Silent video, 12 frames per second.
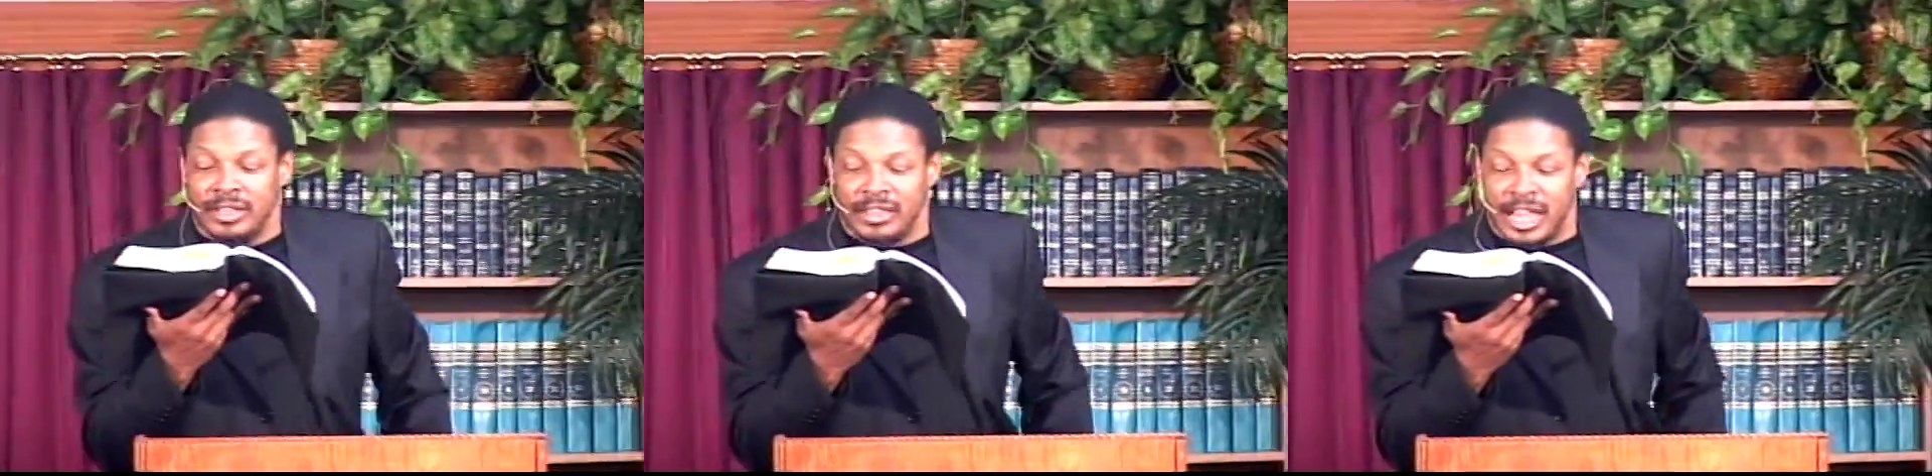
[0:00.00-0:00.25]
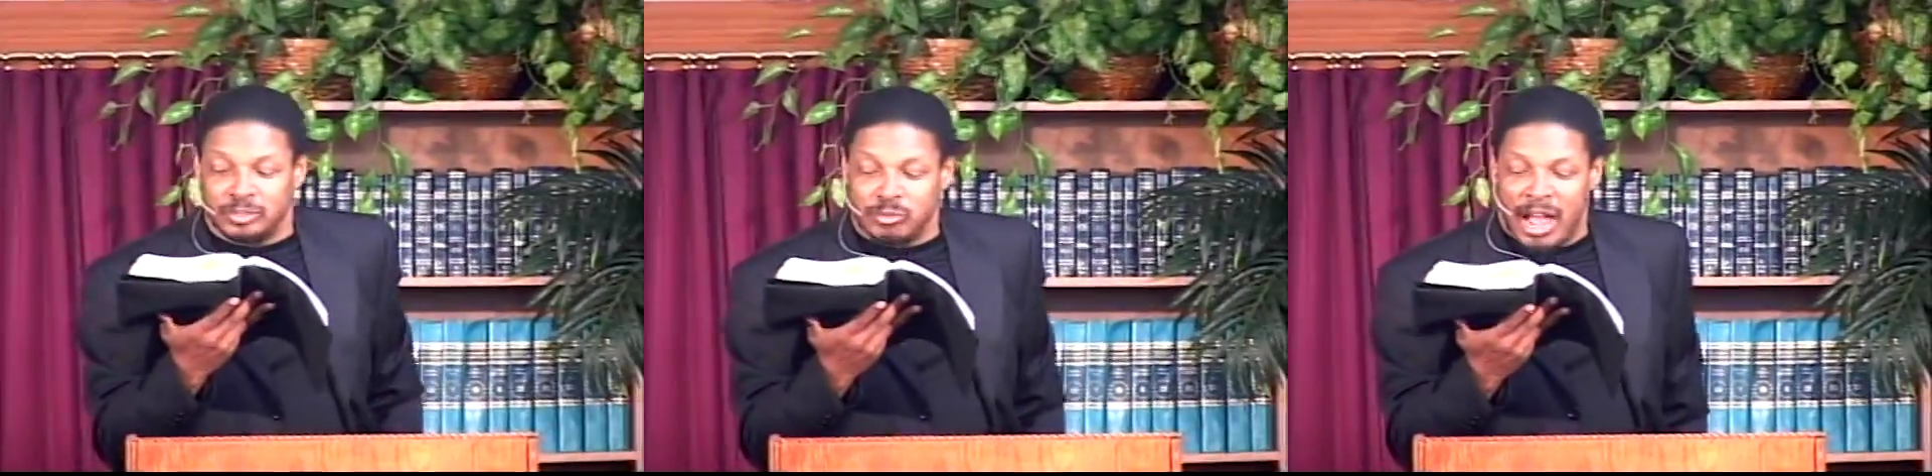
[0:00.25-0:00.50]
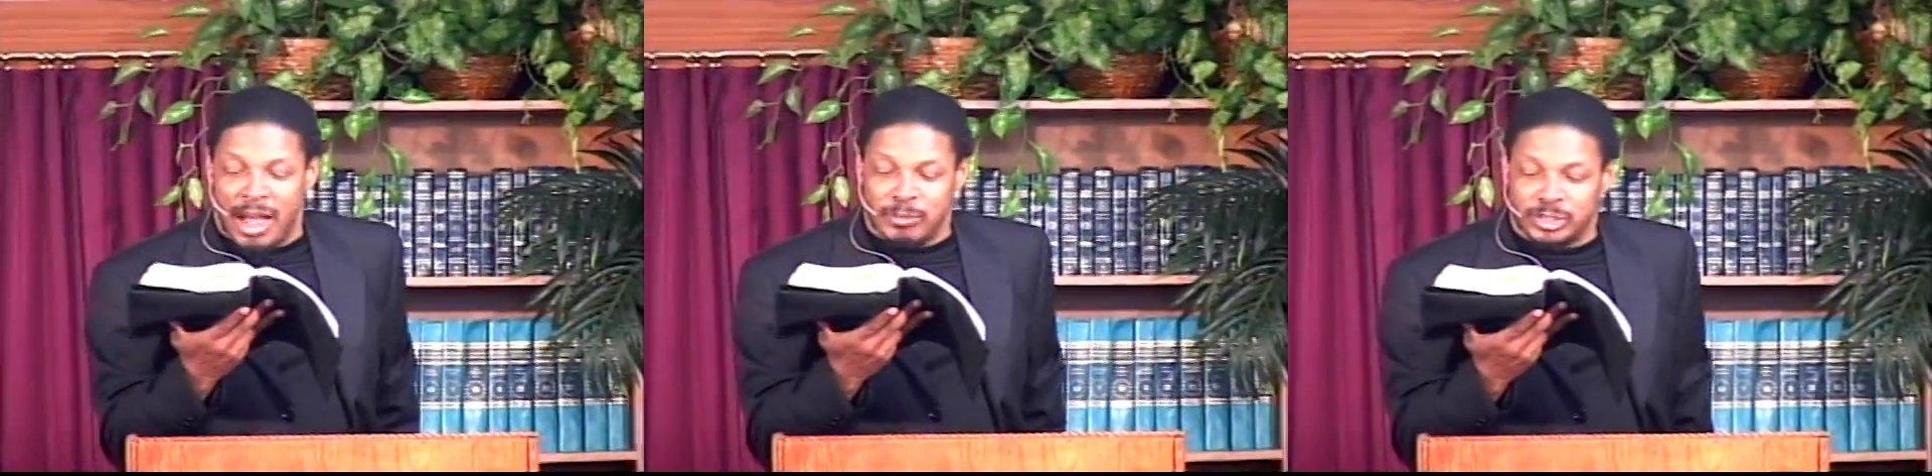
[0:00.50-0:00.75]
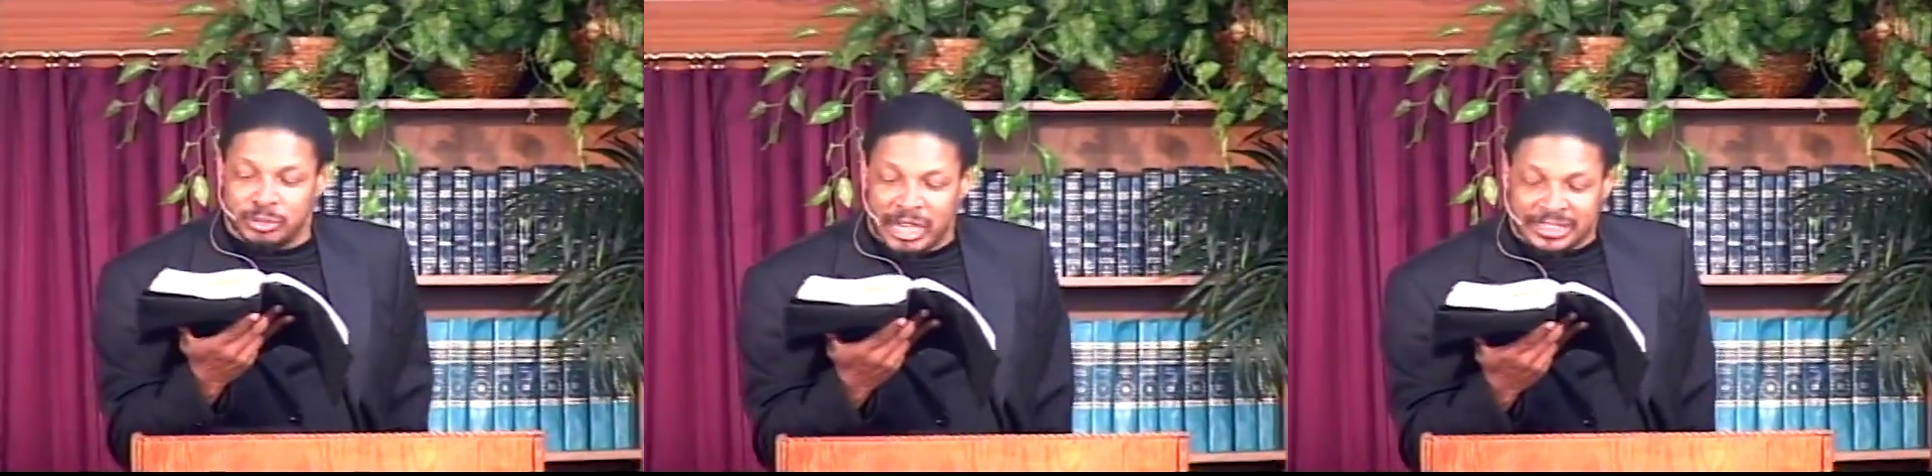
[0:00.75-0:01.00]
that's why I'm
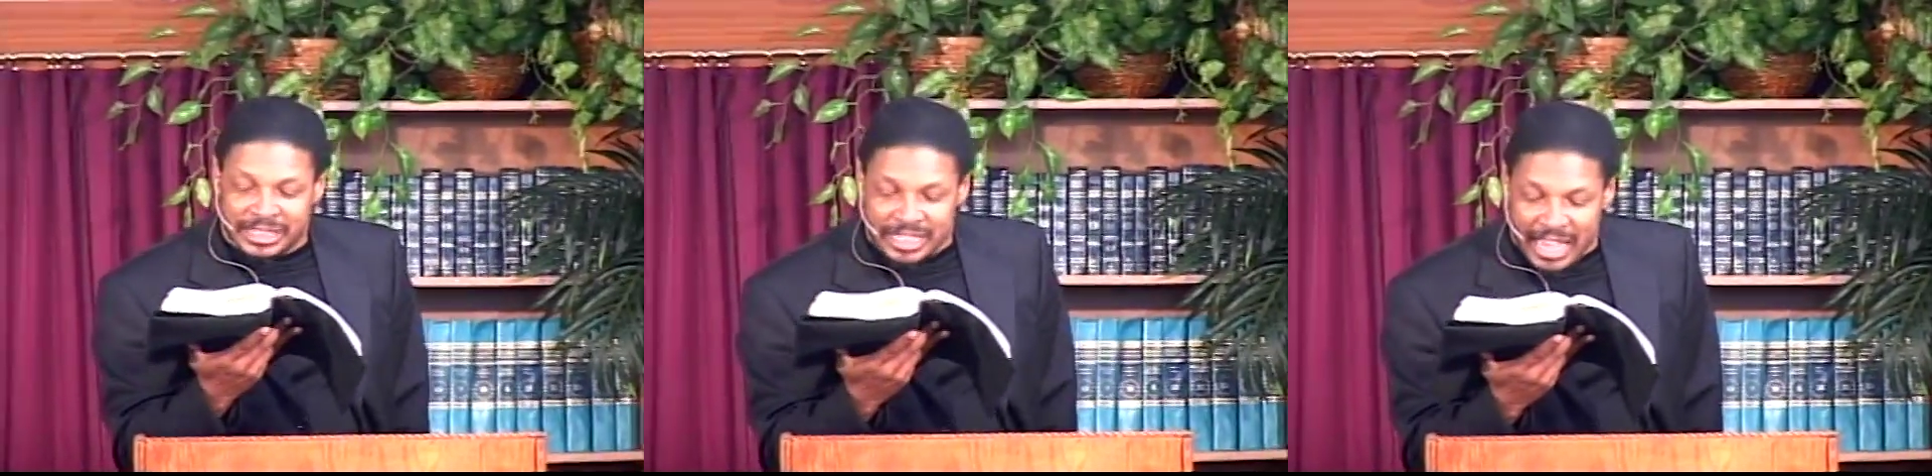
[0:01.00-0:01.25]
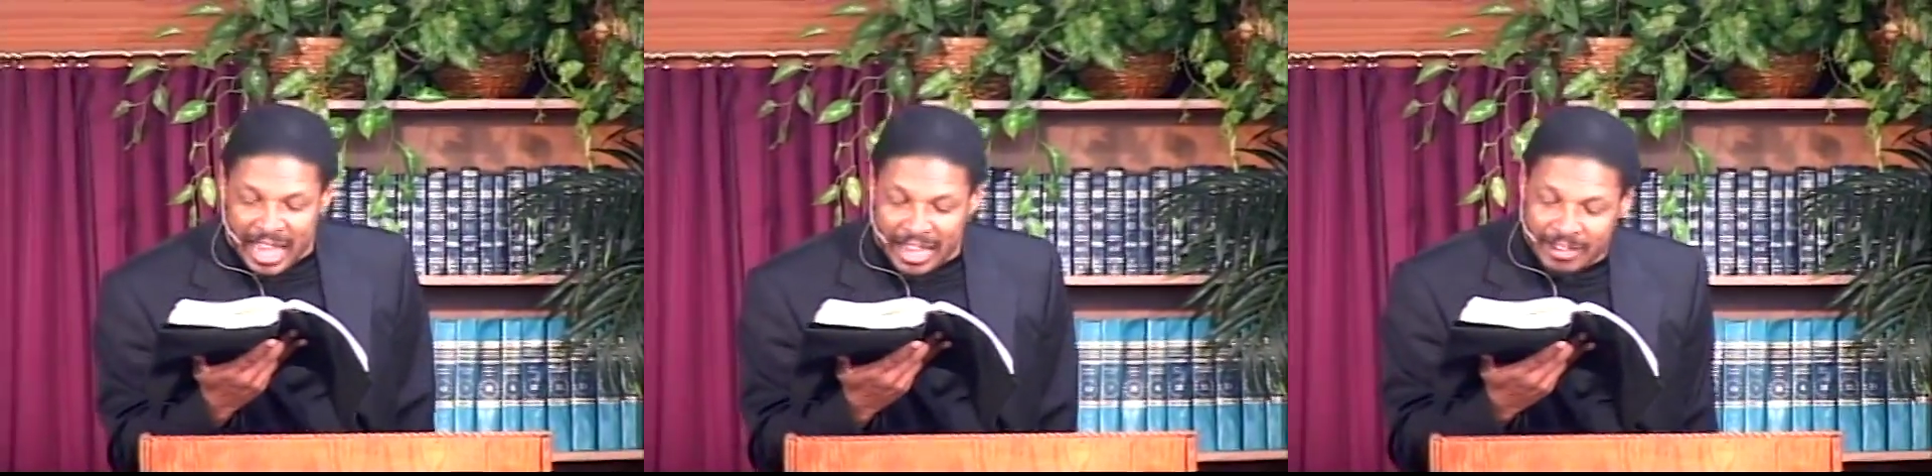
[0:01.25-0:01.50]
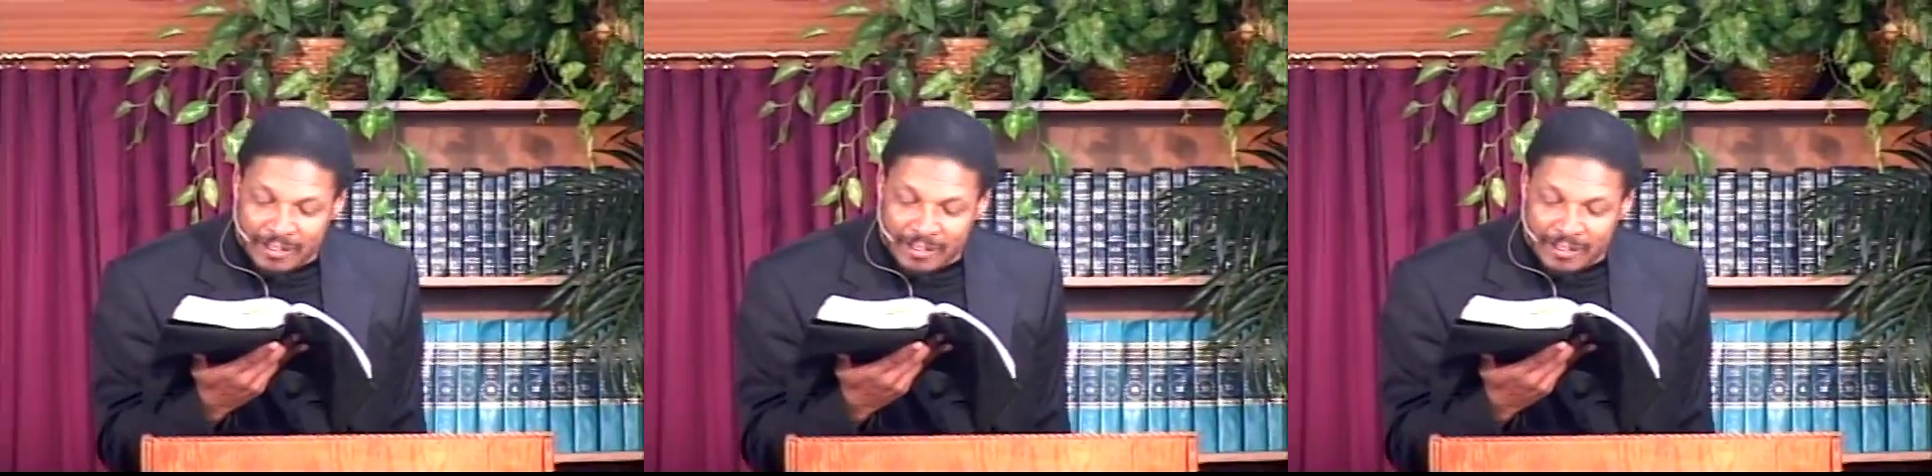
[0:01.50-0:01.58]
addressing that.